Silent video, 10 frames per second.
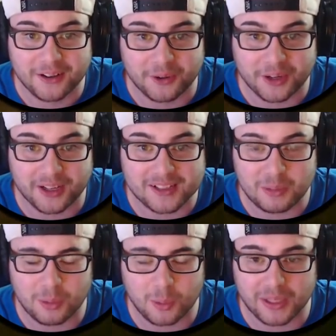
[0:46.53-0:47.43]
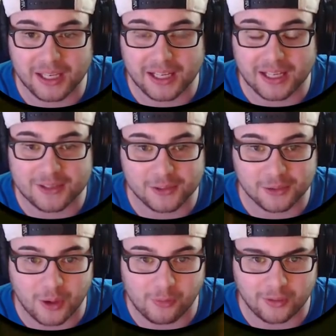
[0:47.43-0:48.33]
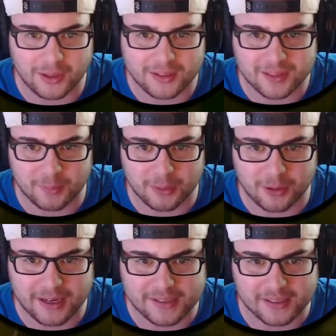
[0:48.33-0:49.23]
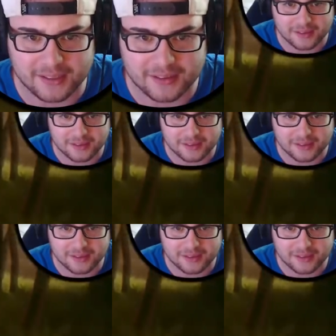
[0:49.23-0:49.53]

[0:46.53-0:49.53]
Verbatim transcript: We're gonna see what we can get into. Hopefully it's something crazy.